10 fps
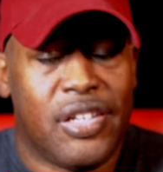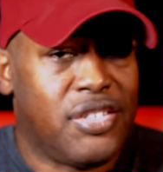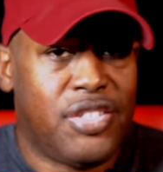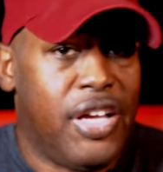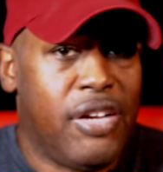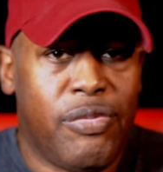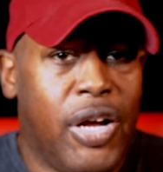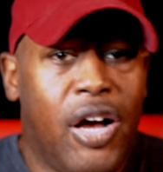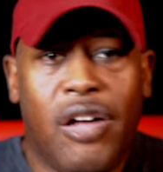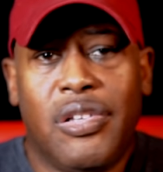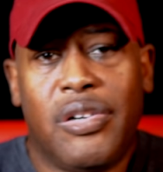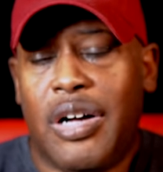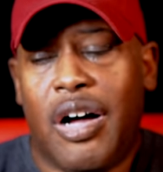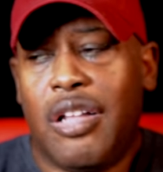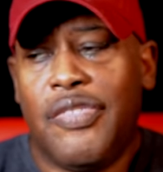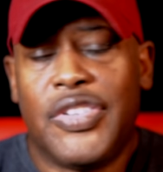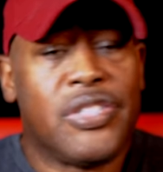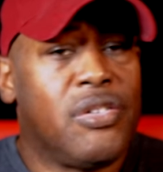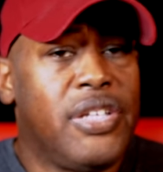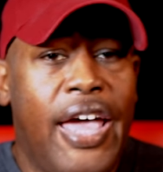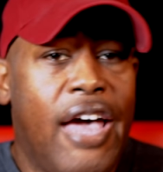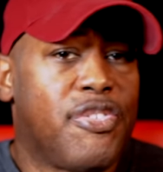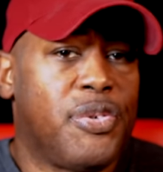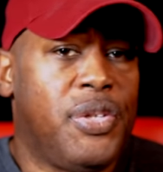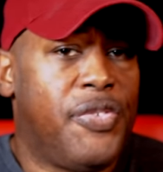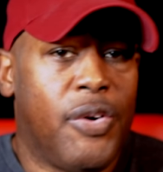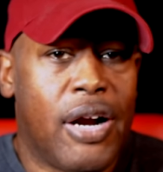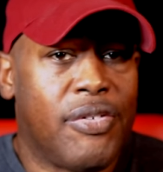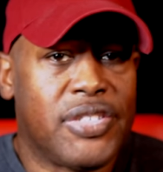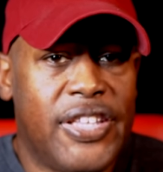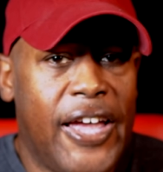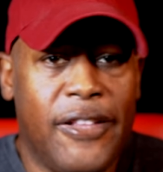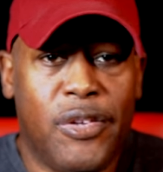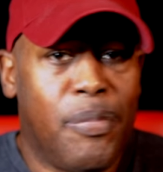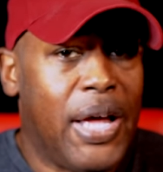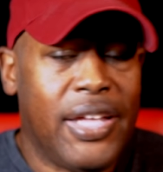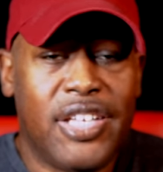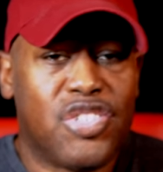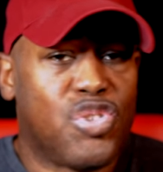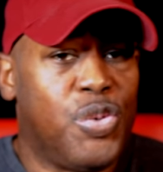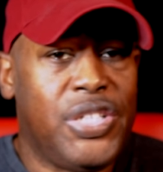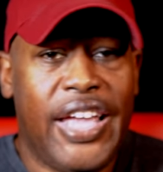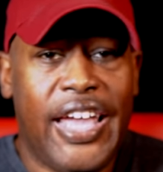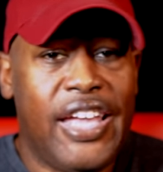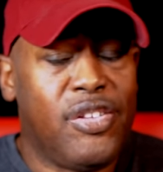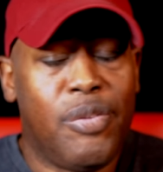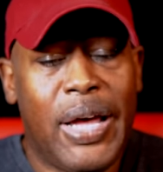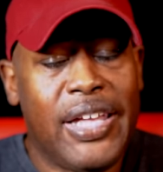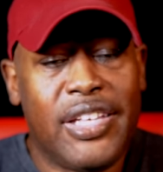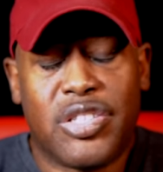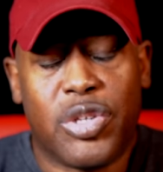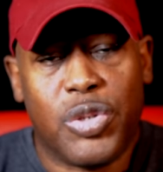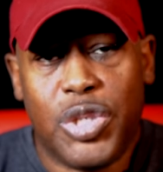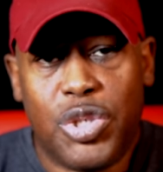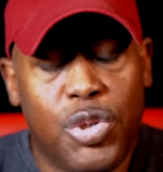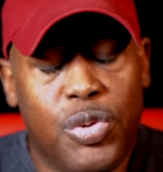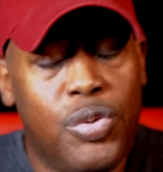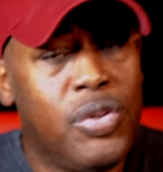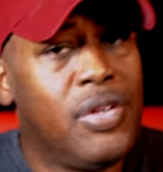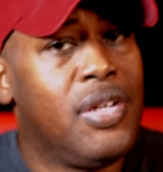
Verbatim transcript: Because we all of us only have 24 hours a day. Nobody gets 28. Nobody gets 32.